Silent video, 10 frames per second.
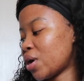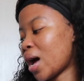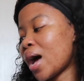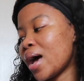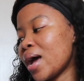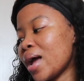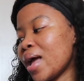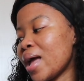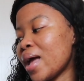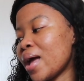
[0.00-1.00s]

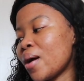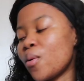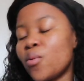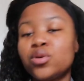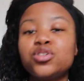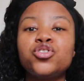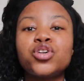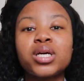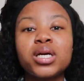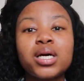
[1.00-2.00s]
I will
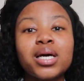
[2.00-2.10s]
drink